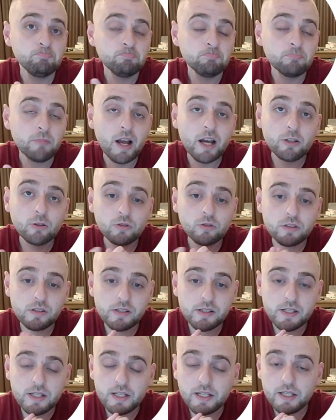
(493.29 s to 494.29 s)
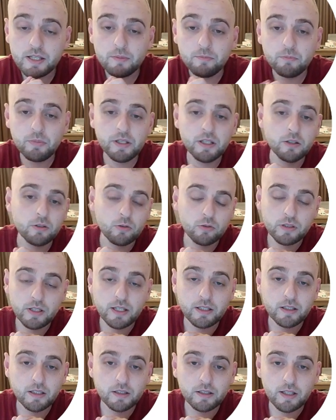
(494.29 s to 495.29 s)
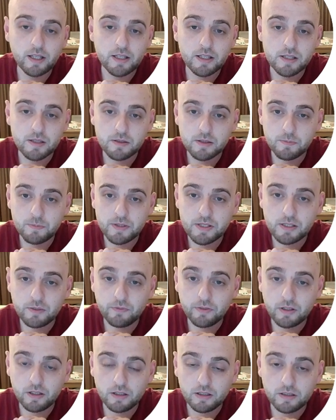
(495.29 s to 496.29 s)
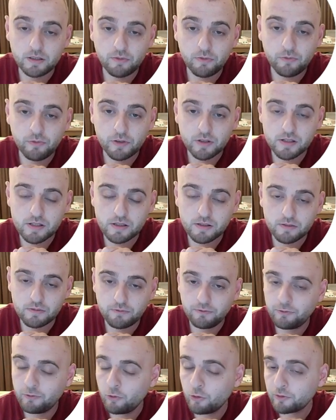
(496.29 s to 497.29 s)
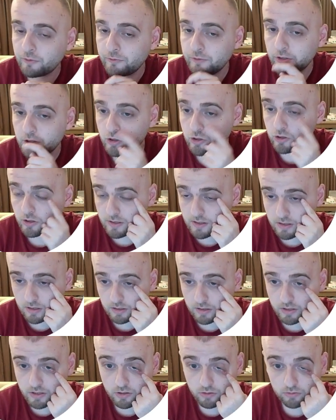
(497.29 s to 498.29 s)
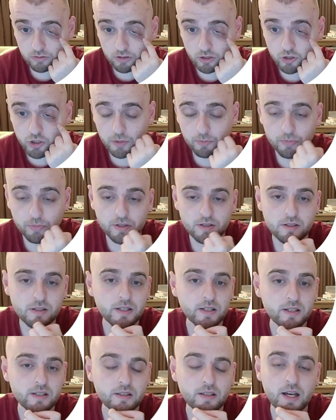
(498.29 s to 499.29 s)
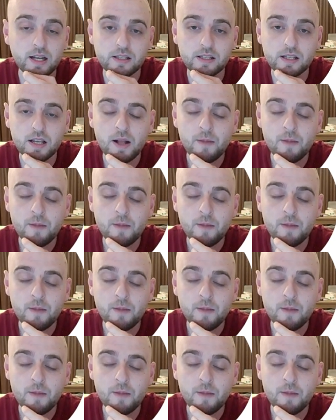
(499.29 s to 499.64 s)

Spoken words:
I don't see him being rotated, and specifically the first 4 fixtures until the Champions League starts,